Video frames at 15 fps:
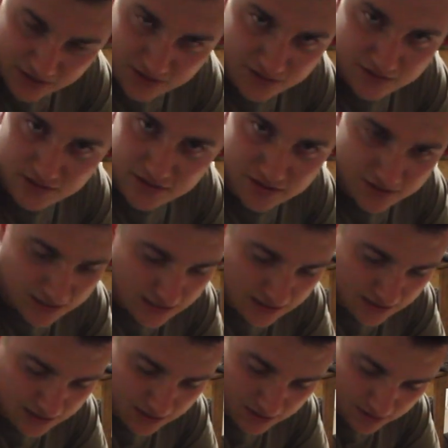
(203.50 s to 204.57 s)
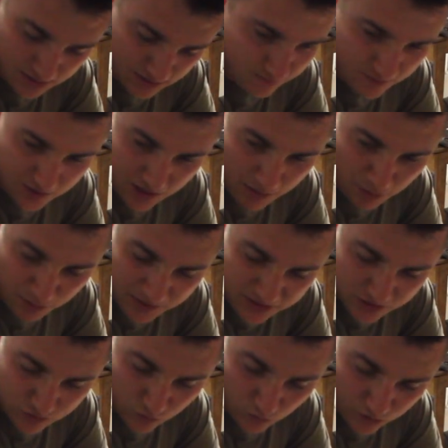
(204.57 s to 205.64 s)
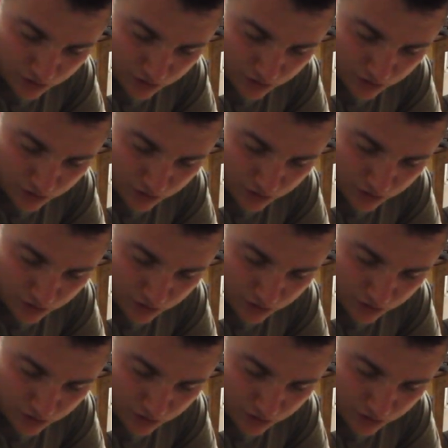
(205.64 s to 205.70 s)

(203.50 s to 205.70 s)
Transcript: is easy. A couple pieces of